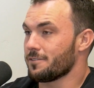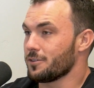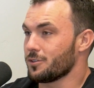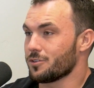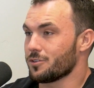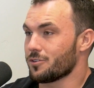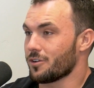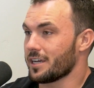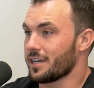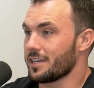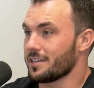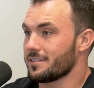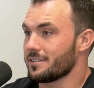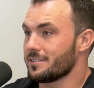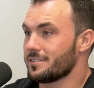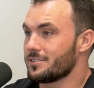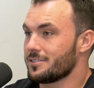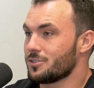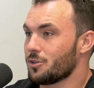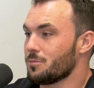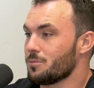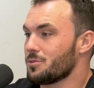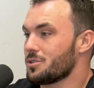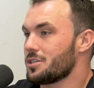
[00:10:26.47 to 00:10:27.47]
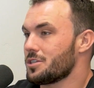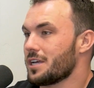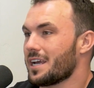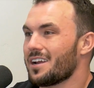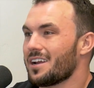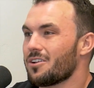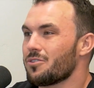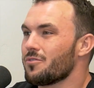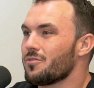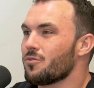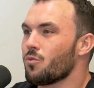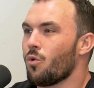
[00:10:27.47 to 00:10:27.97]
feel great. So I'm just like,
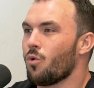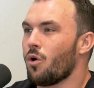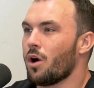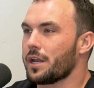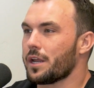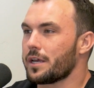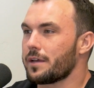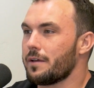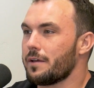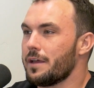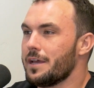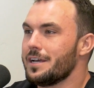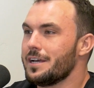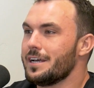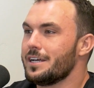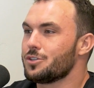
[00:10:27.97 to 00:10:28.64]
I don't even want it.